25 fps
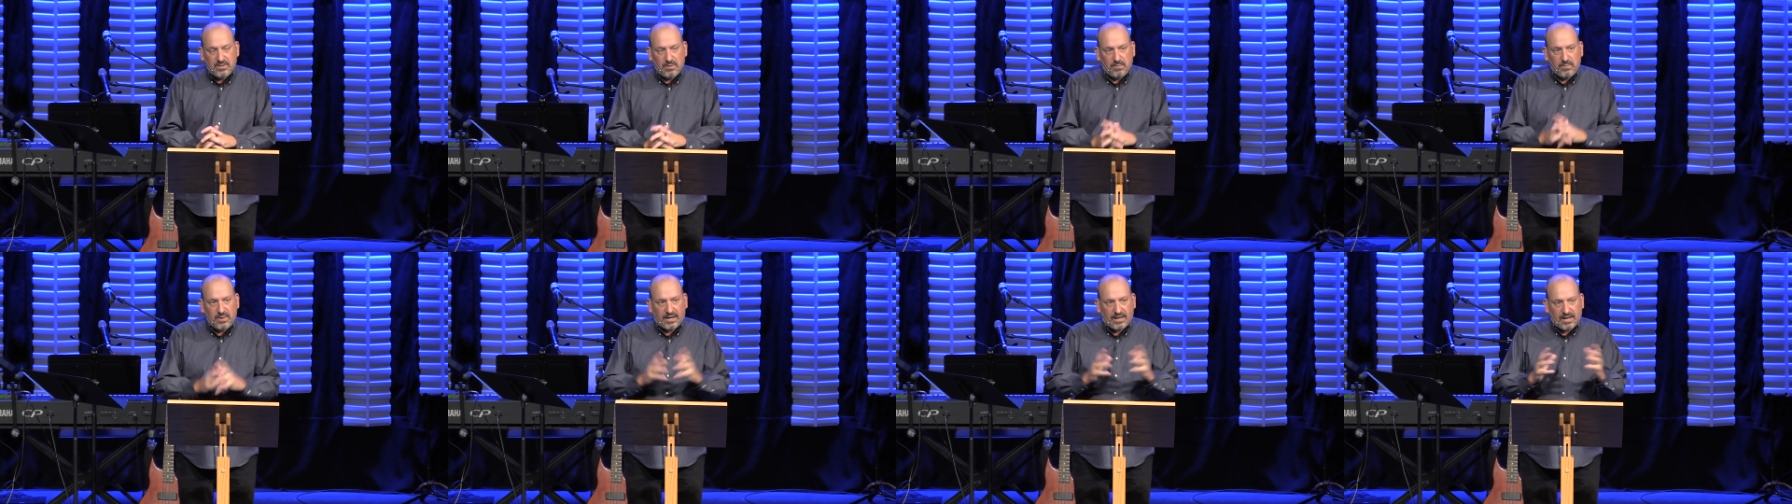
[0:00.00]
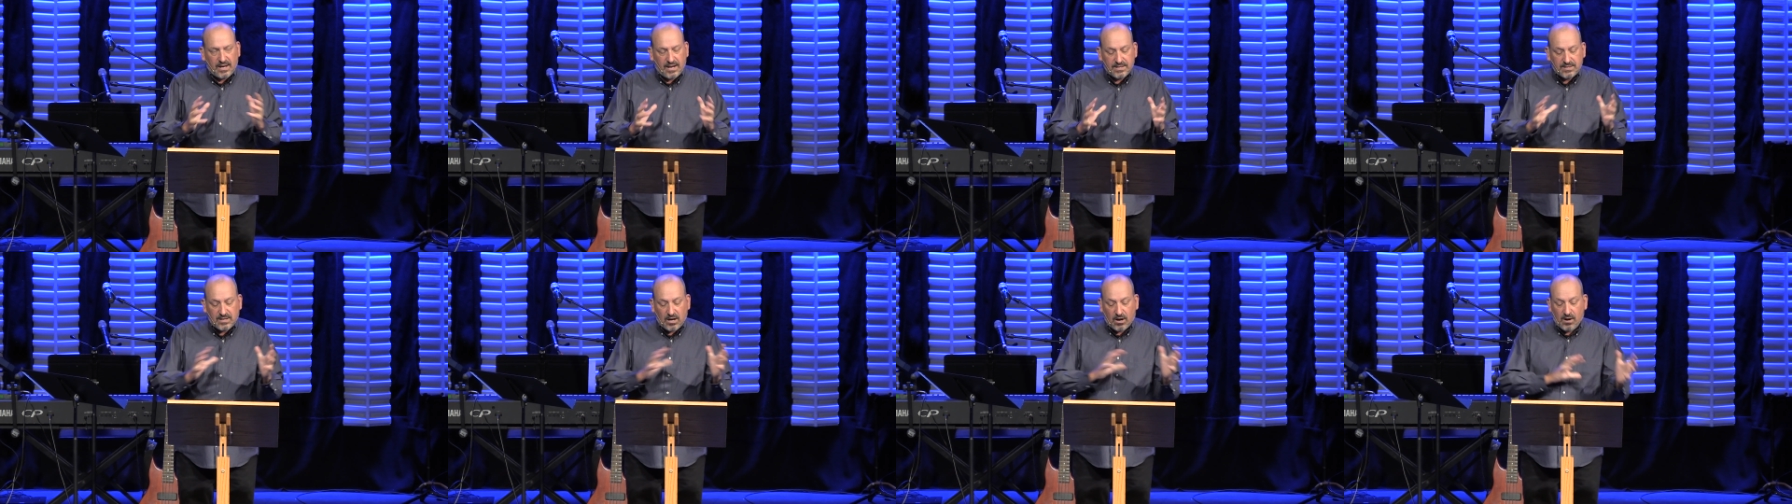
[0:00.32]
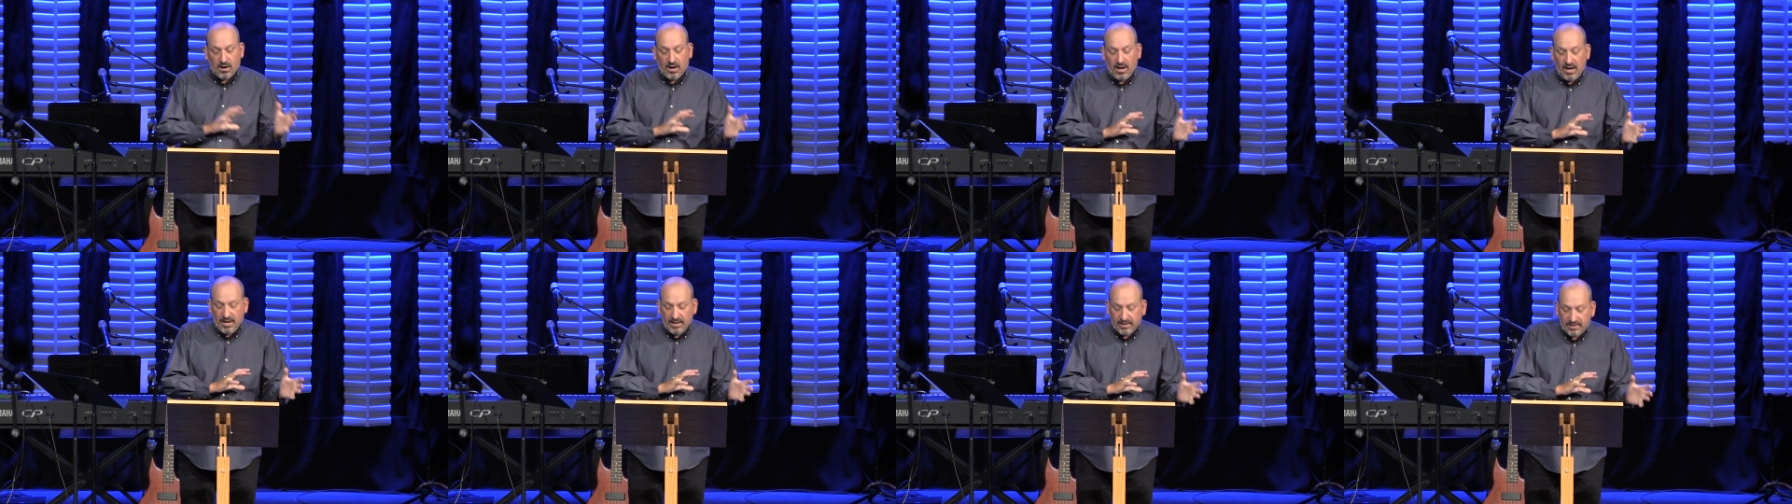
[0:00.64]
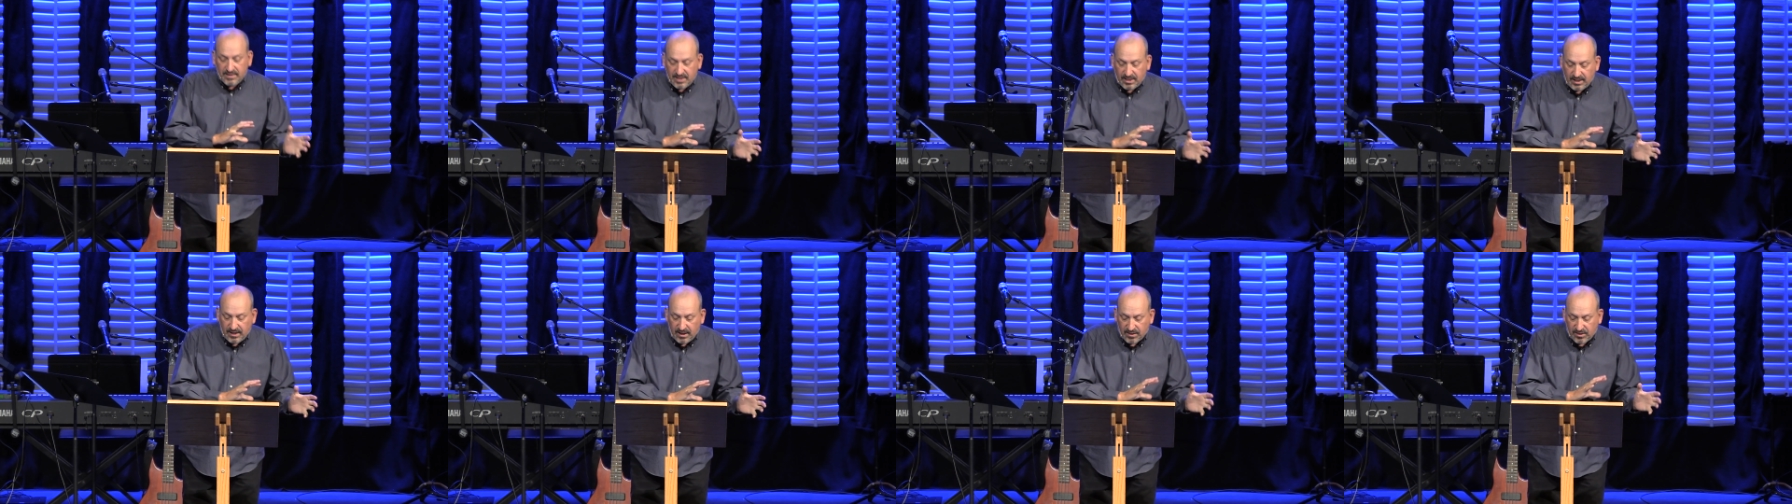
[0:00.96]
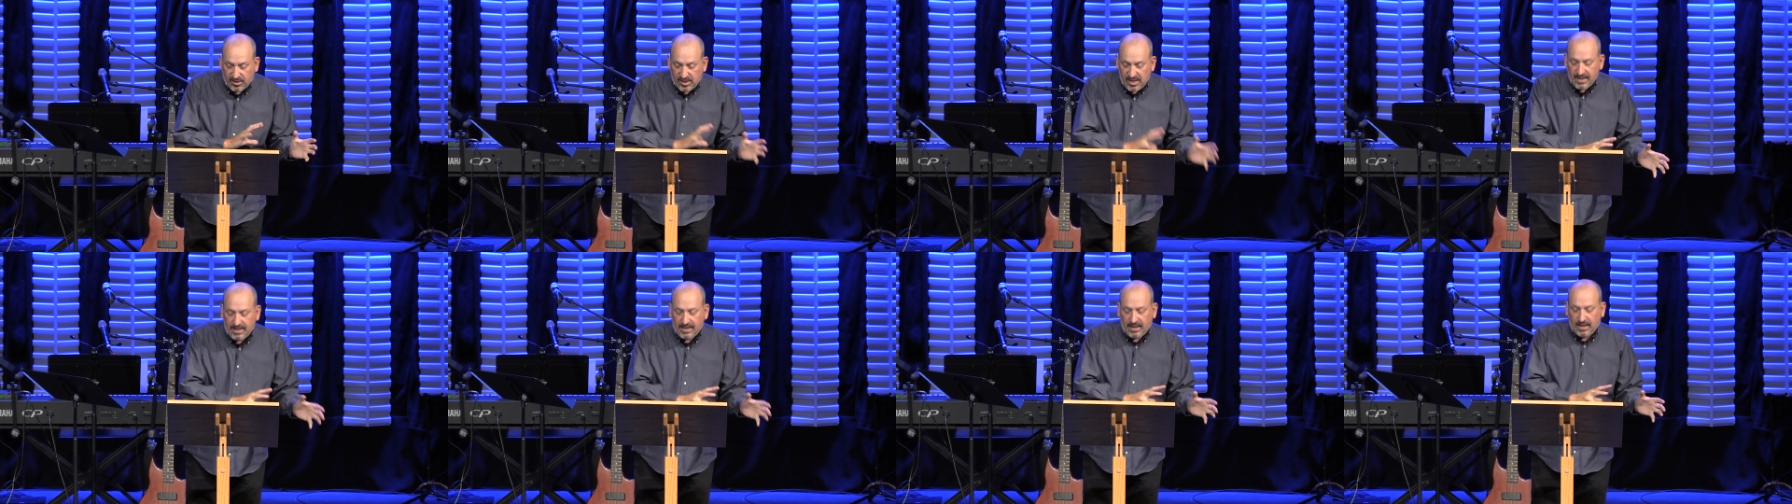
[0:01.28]
And because our t-
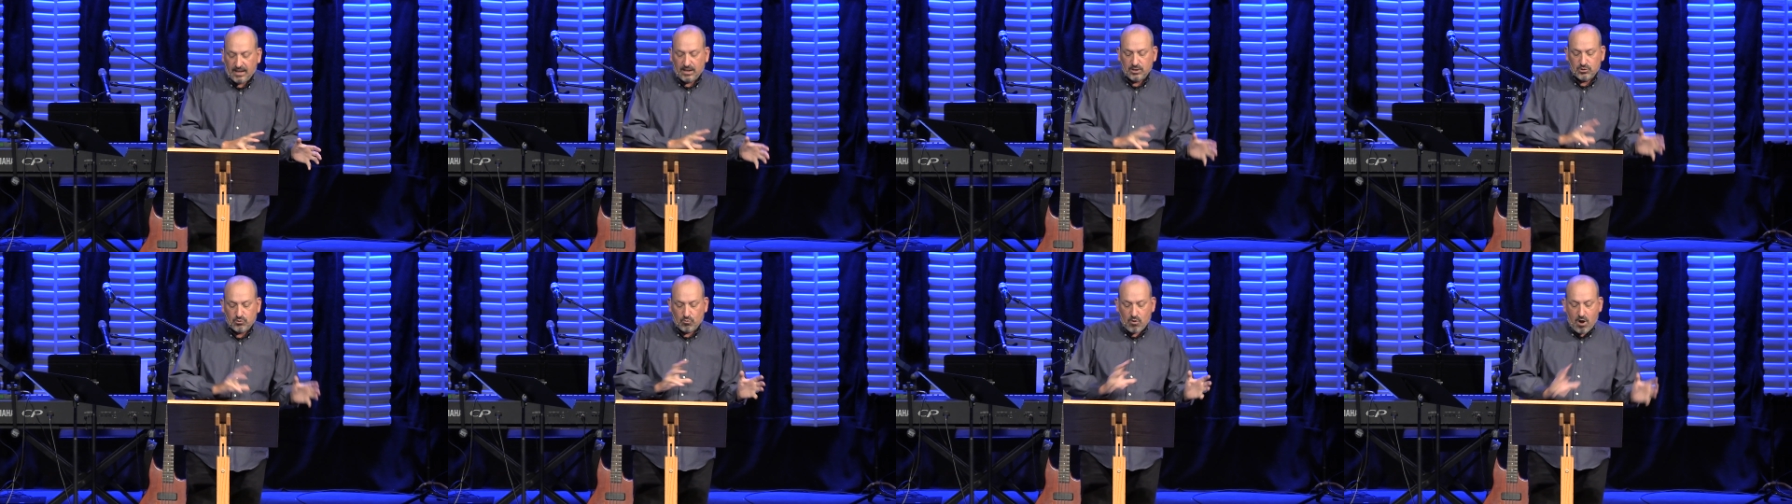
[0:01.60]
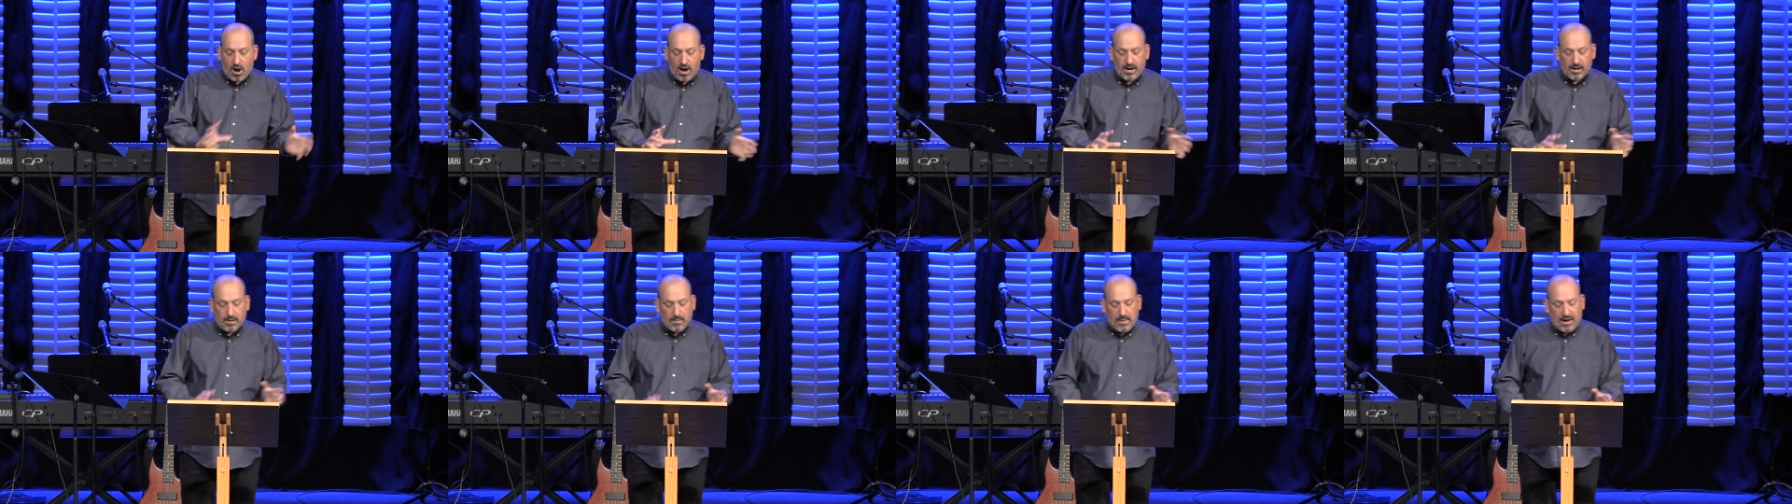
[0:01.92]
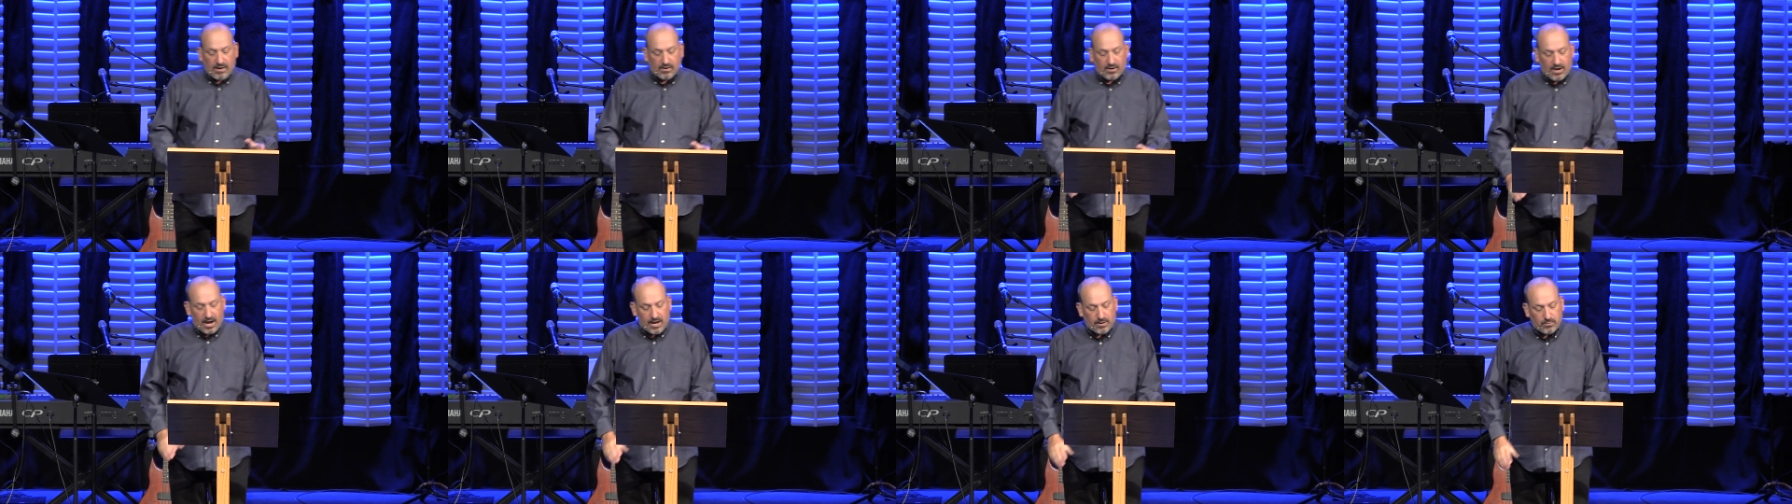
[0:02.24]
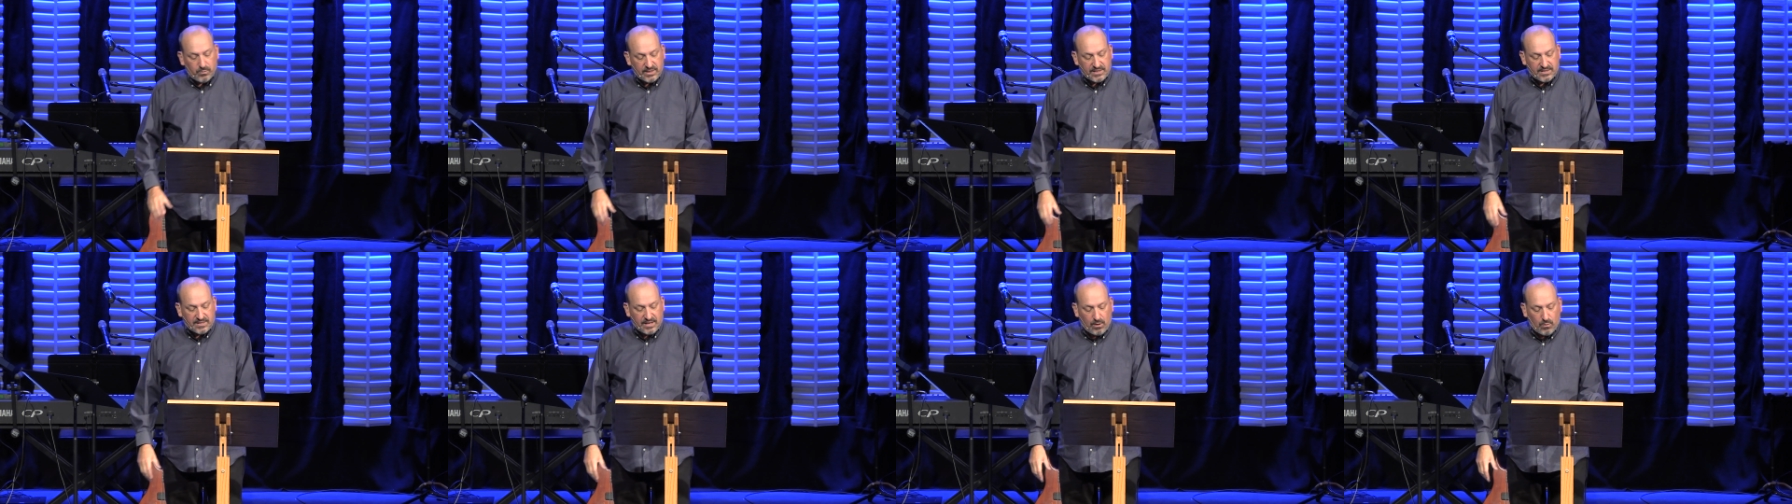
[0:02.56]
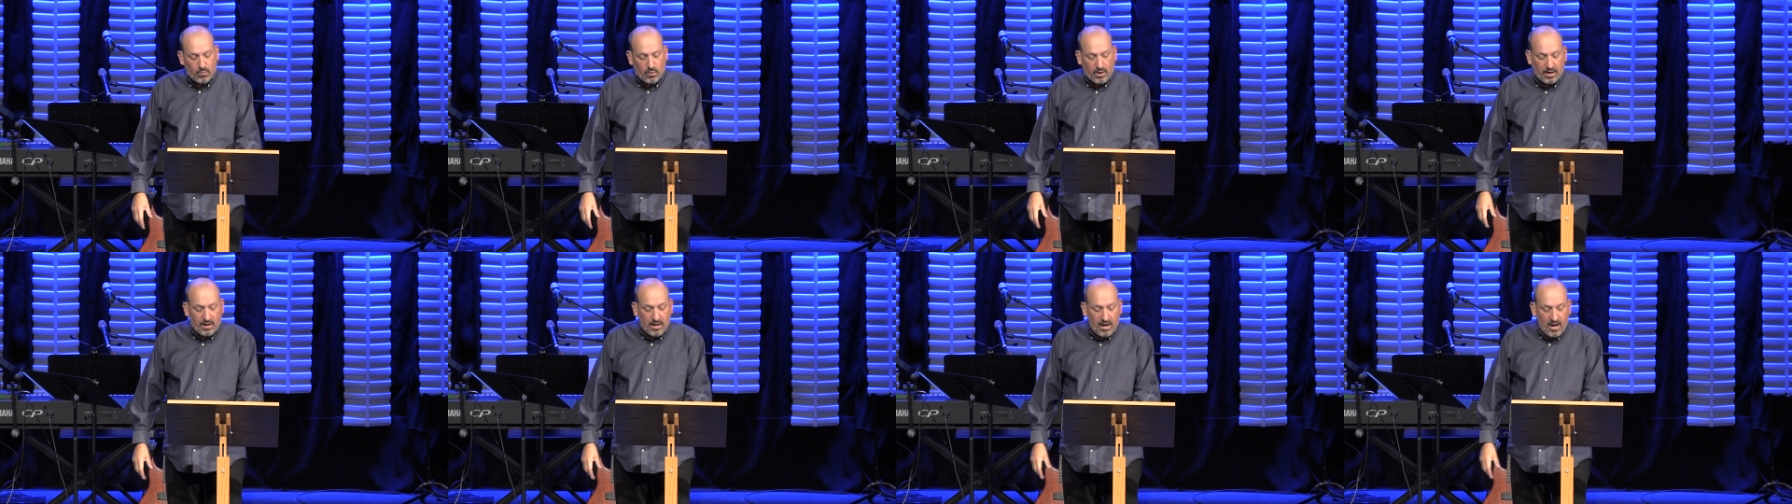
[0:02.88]
thinking is wrong about God, we say,
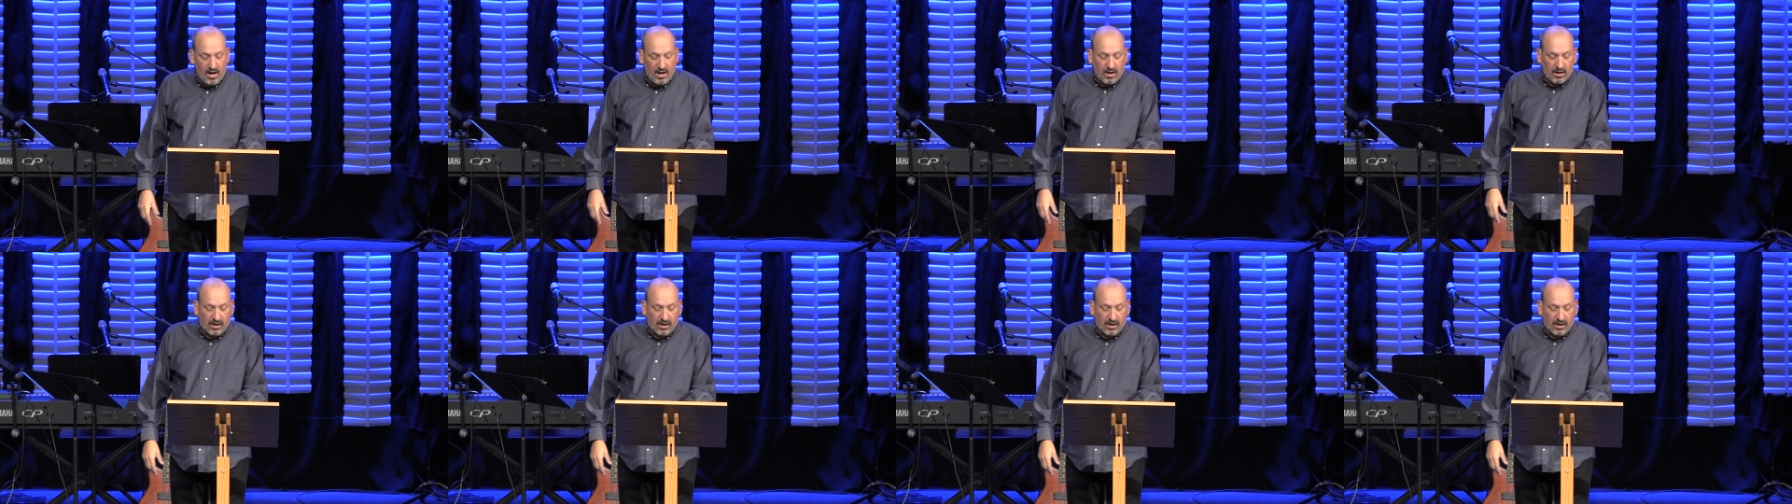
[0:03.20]
well,